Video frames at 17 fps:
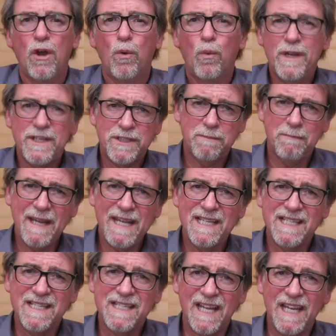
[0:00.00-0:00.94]
Which
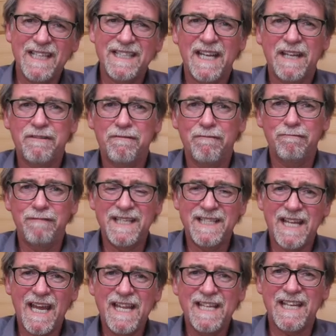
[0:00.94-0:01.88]
means it had
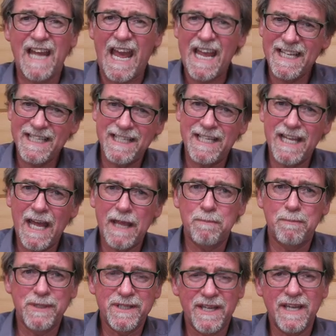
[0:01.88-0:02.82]
retained
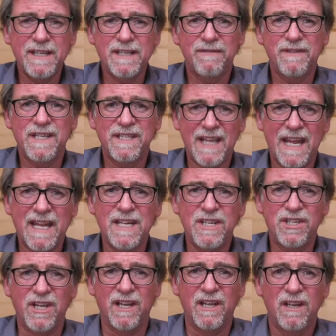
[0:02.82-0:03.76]
88% of its
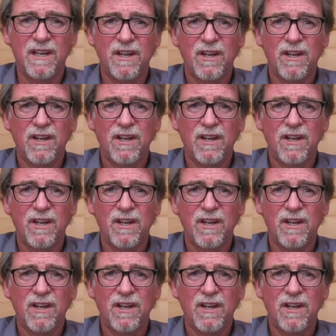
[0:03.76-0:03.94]
energy,